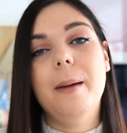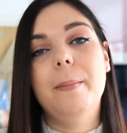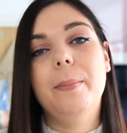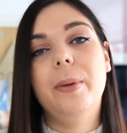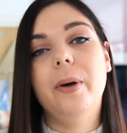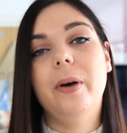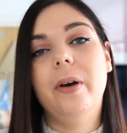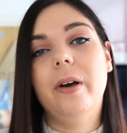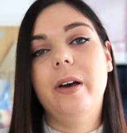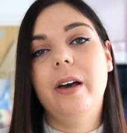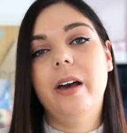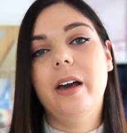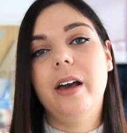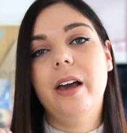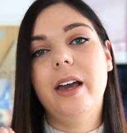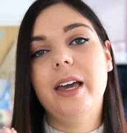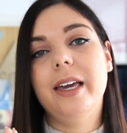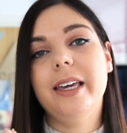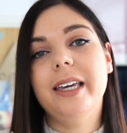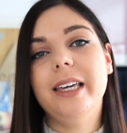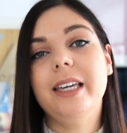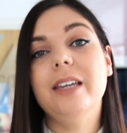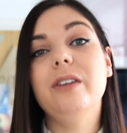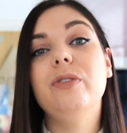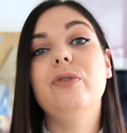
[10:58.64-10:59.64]
But
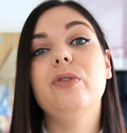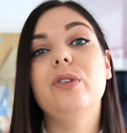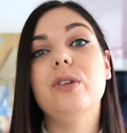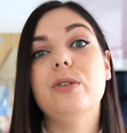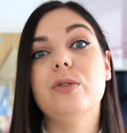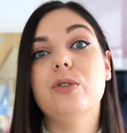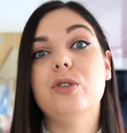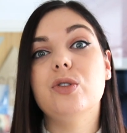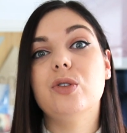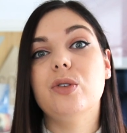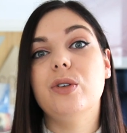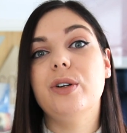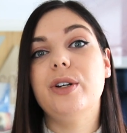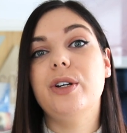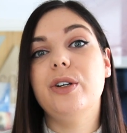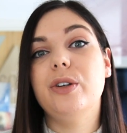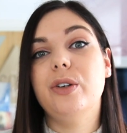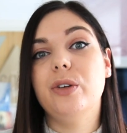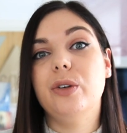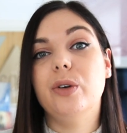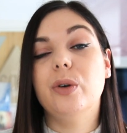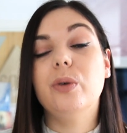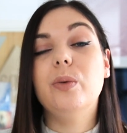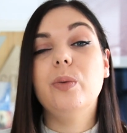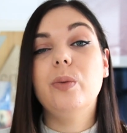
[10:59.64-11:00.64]
if you truly knew
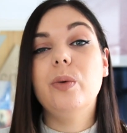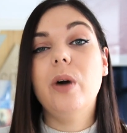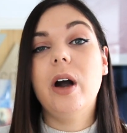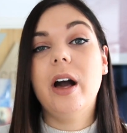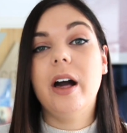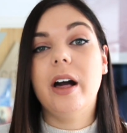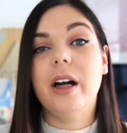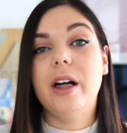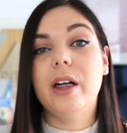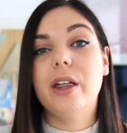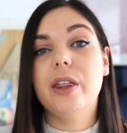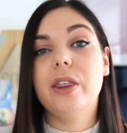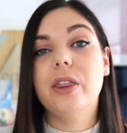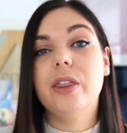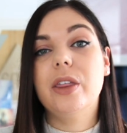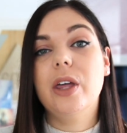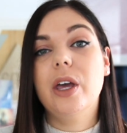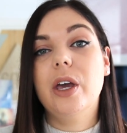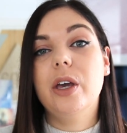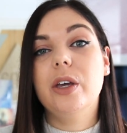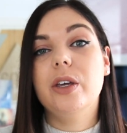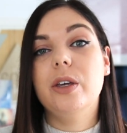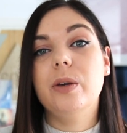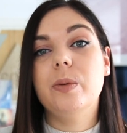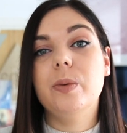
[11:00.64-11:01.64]
your worth,
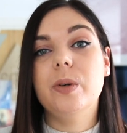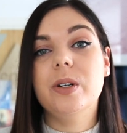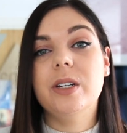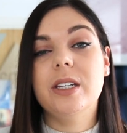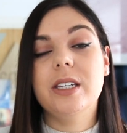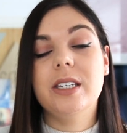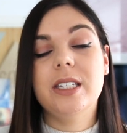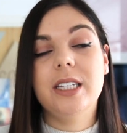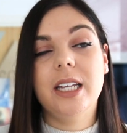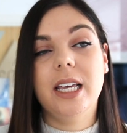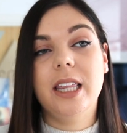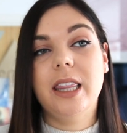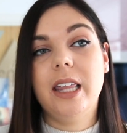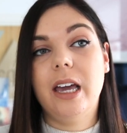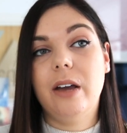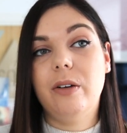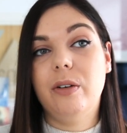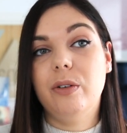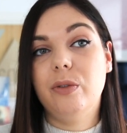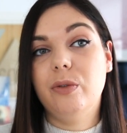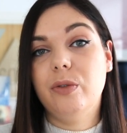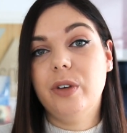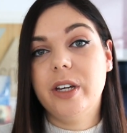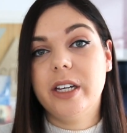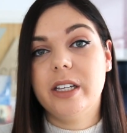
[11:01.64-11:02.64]
you wouldn't sit there
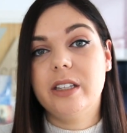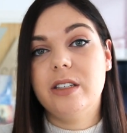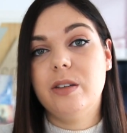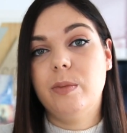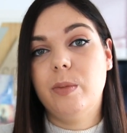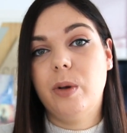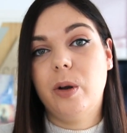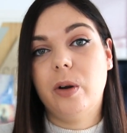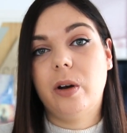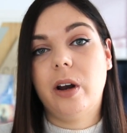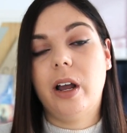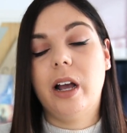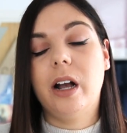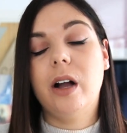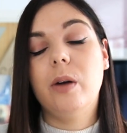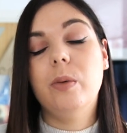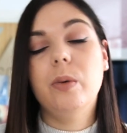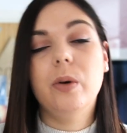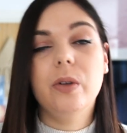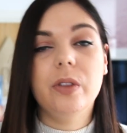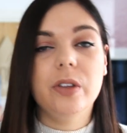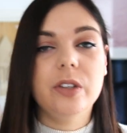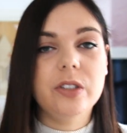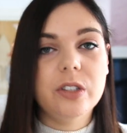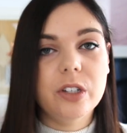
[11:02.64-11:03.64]
in victim mode, like, I
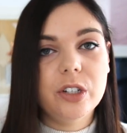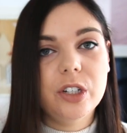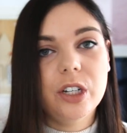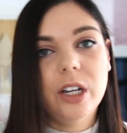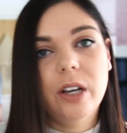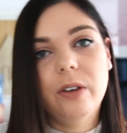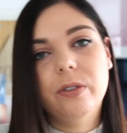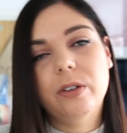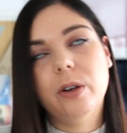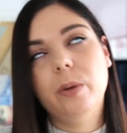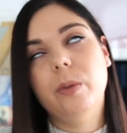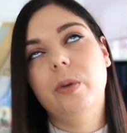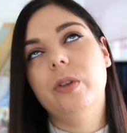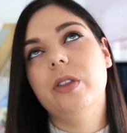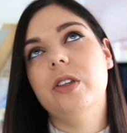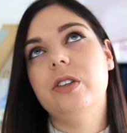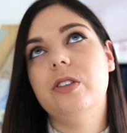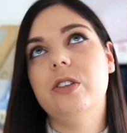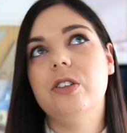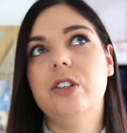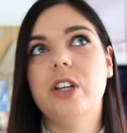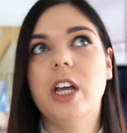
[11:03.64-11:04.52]
want this to shift, I want this to